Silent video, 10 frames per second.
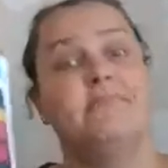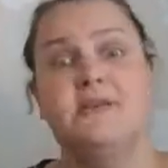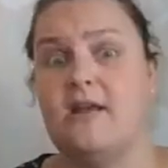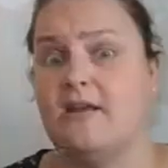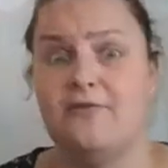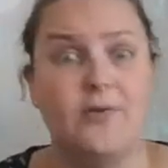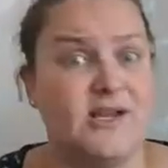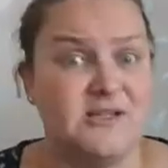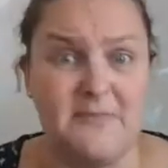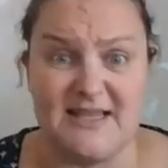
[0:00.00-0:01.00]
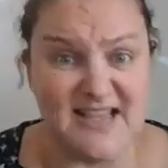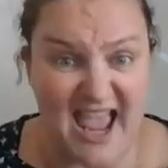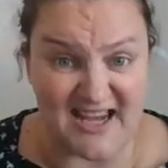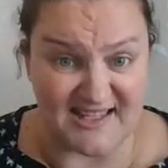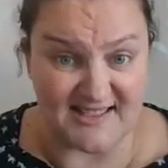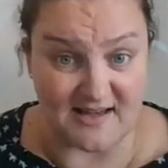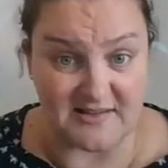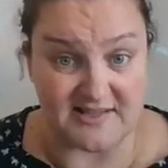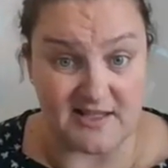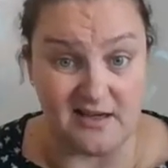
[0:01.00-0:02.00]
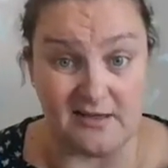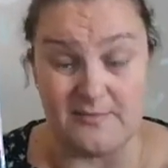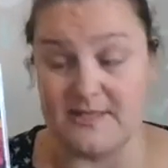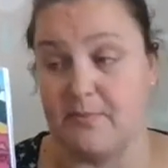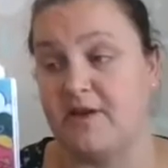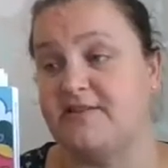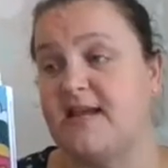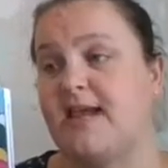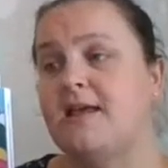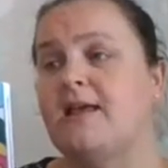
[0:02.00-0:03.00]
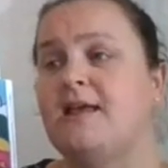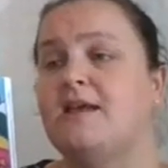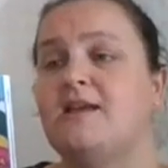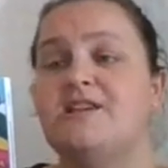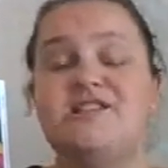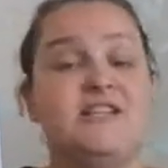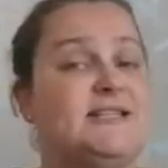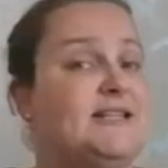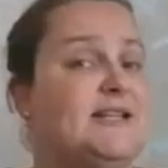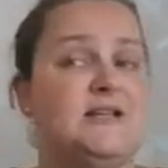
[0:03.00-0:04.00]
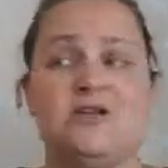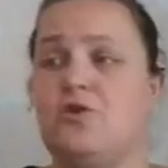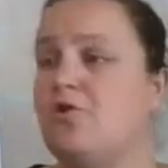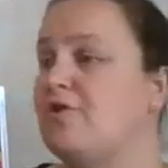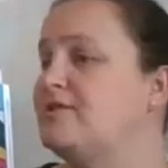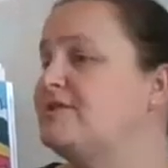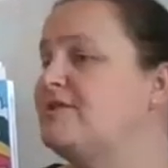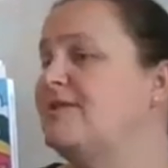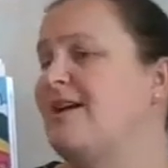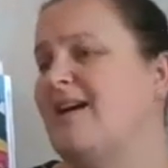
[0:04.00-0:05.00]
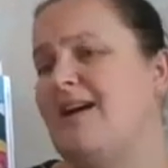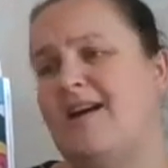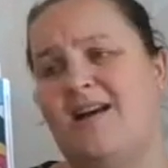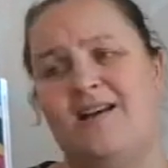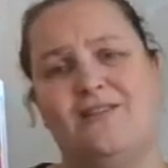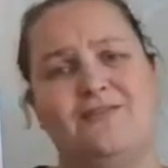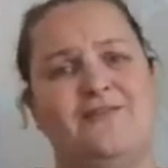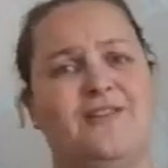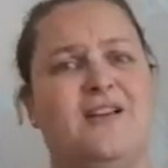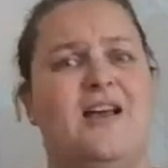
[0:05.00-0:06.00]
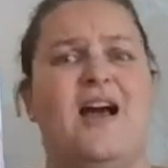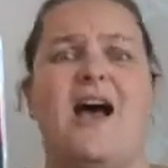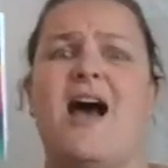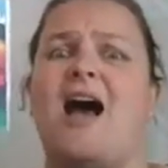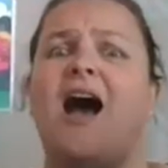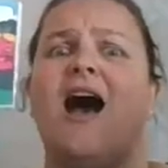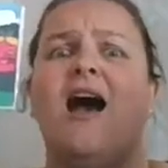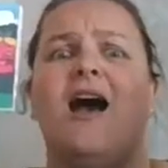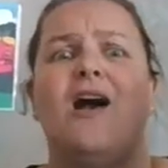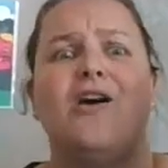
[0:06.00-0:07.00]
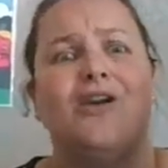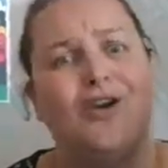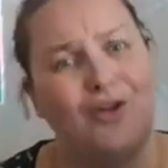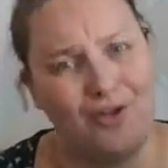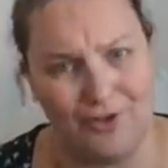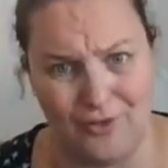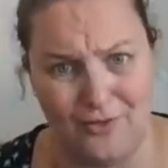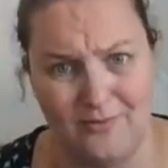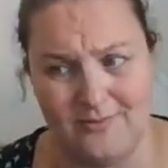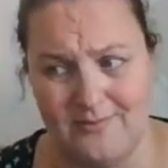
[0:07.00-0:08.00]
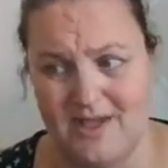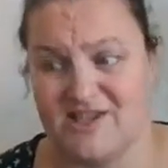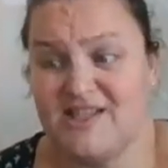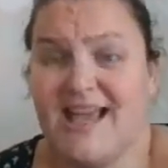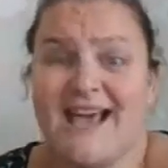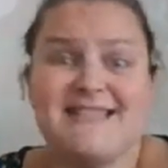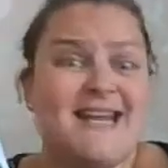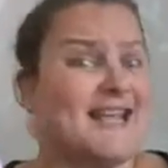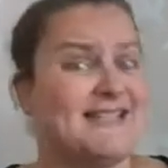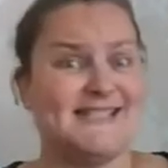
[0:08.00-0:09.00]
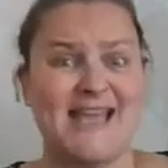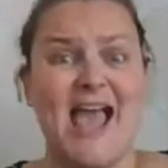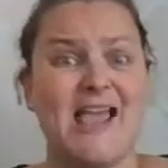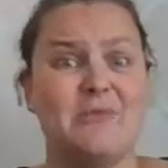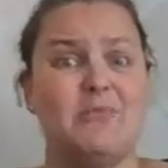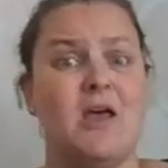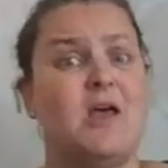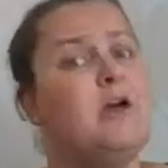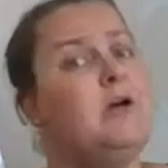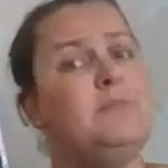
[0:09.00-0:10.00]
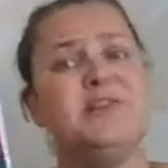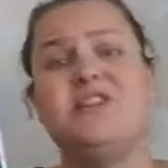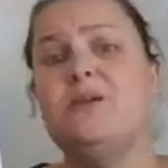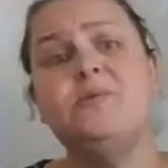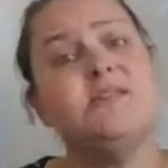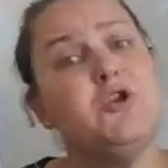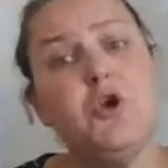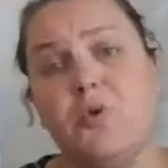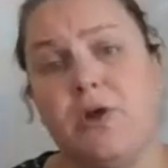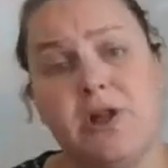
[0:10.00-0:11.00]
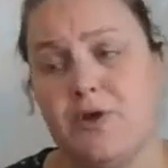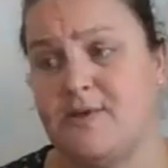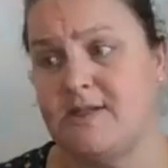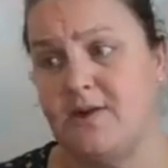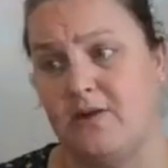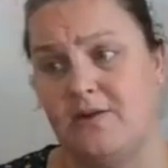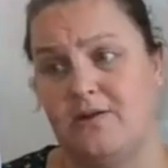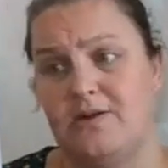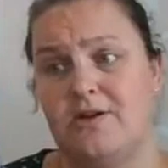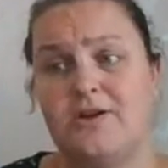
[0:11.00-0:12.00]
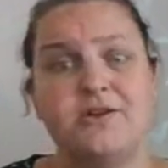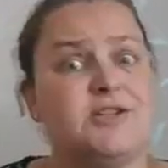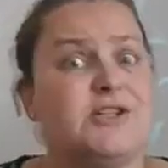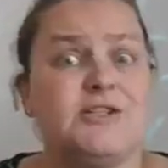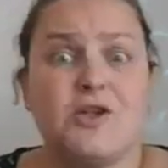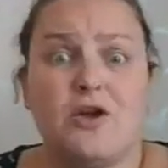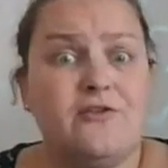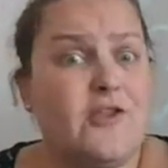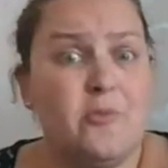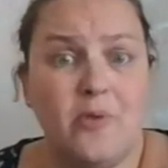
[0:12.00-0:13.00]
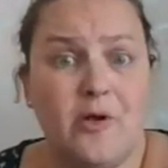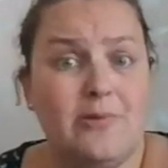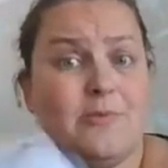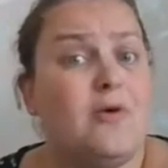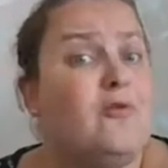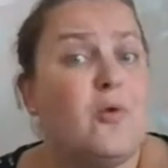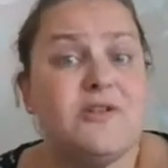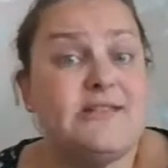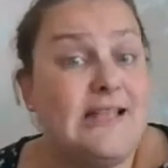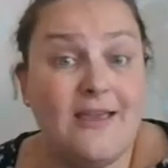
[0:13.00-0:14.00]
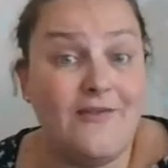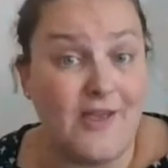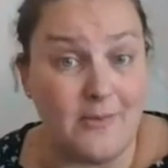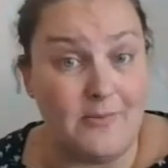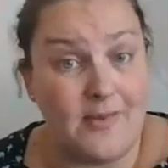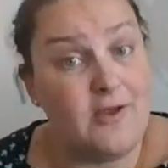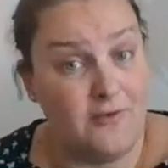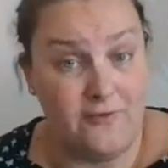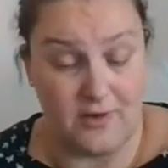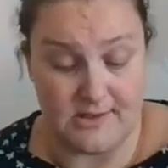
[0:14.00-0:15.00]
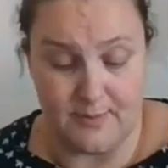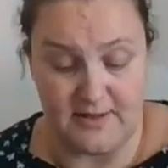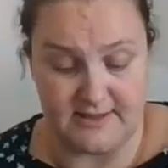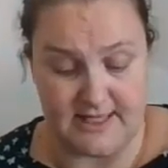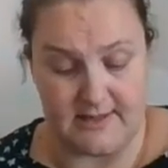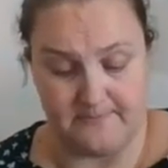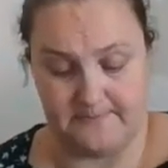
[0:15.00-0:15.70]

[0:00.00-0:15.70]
none of which made any sense to little Miss Birthday, she did not have a clue. She'd had a nice time, but she was no closer to solving the problem of what to give him for his birthday.